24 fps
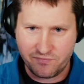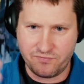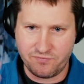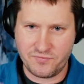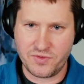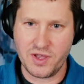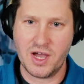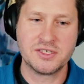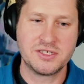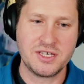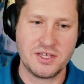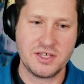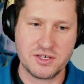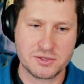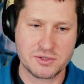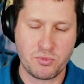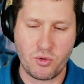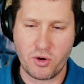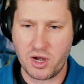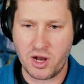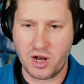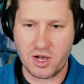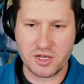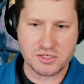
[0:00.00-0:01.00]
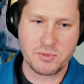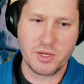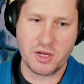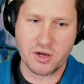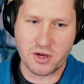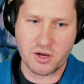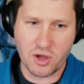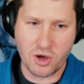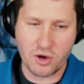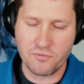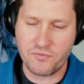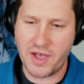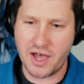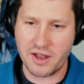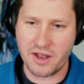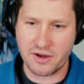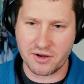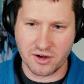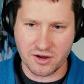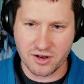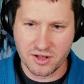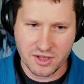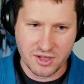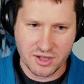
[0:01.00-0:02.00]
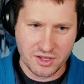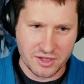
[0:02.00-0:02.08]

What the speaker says: fiance at this point also be your co-founder,